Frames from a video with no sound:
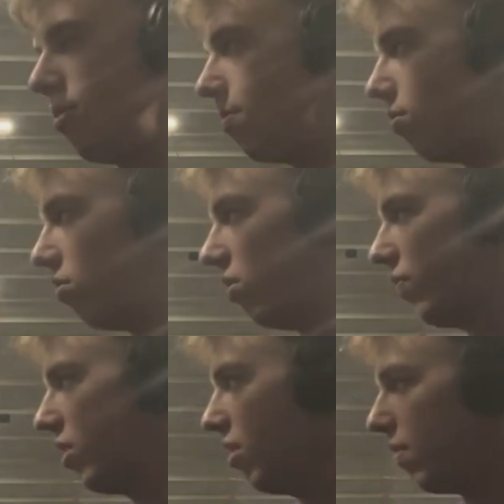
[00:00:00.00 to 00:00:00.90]
people.
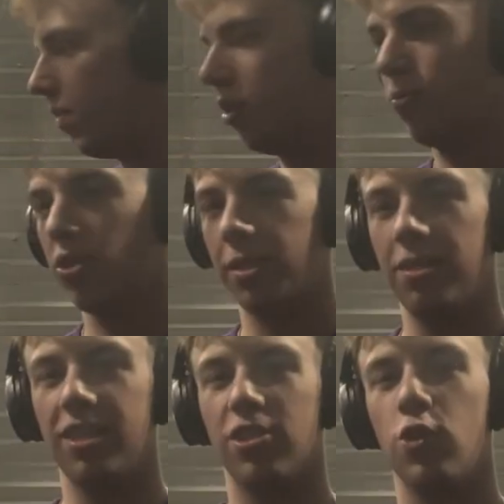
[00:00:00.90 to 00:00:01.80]
Voldemort's gonna
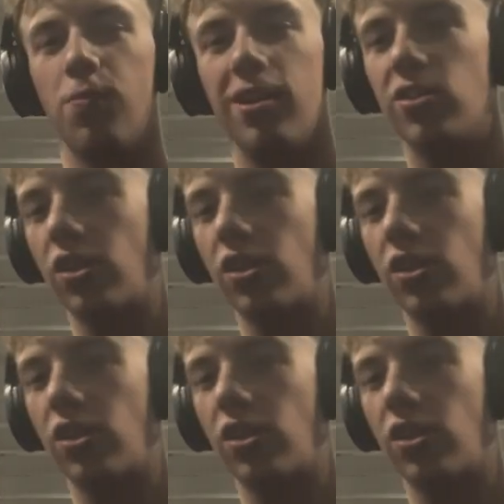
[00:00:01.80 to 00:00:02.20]
be the stupidest